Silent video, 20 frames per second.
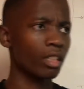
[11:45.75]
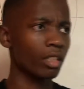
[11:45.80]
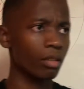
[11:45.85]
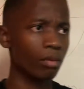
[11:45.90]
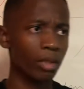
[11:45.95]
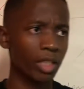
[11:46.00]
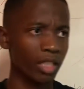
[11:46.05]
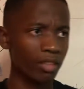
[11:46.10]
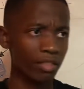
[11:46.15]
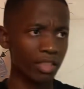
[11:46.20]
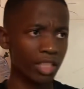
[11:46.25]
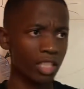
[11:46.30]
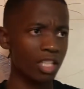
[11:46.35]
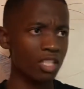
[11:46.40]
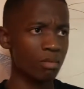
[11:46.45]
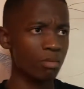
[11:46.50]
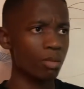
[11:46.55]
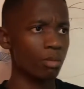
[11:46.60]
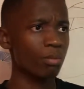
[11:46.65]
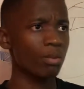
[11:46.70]
whatever the
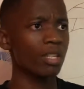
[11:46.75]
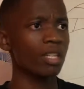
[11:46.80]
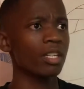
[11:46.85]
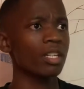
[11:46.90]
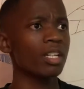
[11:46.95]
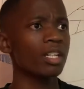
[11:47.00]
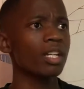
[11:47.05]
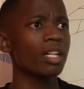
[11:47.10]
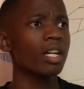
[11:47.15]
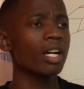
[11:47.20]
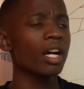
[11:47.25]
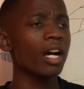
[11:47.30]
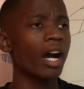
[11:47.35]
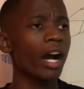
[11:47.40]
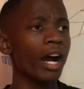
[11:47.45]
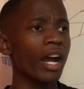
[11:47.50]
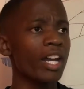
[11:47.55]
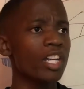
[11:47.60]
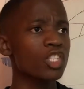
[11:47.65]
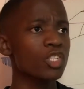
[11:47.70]
case may be,
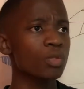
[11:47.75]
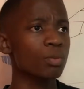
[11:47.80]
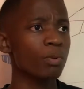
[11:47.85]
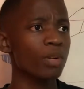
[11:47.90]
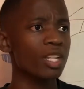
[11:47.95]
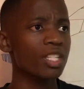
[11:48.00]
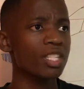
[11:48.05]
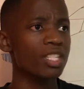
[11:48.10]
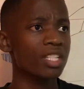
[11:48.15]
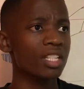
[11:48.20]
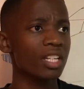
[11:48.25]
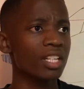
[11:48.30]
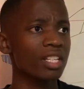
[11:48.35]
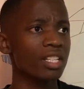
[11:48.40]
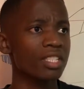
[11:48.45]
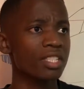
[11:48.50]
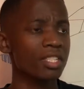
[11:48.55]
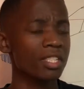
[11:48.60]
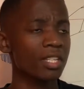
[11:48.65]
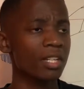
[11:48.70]
are experiencing
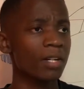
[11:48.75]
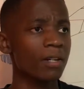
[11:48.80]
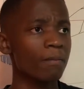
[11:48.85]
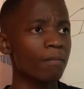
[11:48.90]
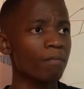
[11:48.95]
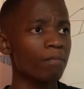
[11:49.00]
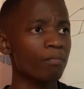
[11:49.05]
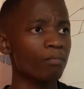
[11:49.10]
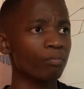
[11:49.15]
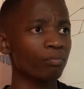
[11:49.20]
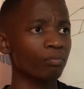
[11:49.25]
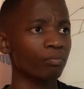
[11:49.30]
some